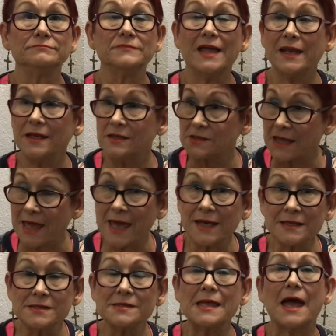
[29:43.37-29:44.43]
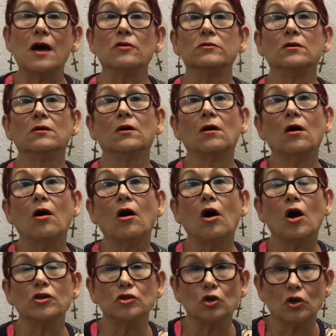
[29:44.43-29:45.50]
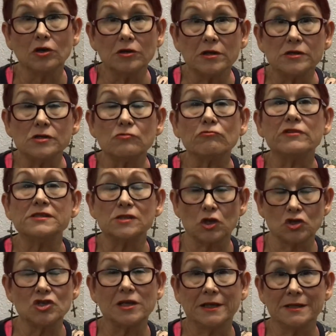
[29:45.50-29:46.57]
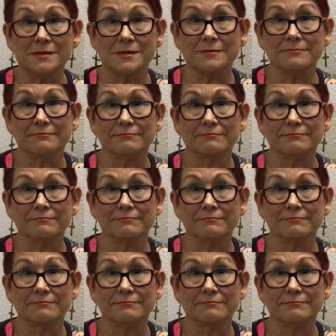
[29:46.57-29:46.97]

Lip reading: That is X'd out on your research list.